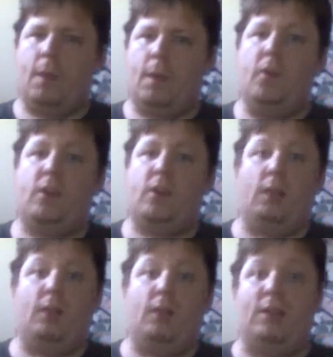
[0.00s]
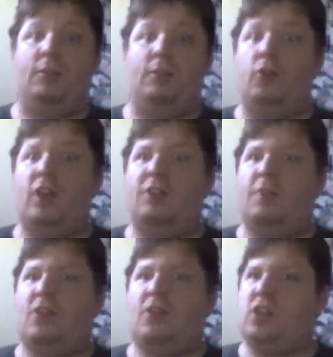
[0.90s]
We see the full
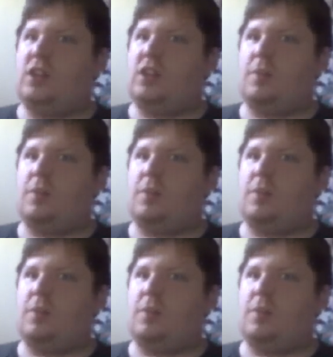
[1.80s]
transformation in this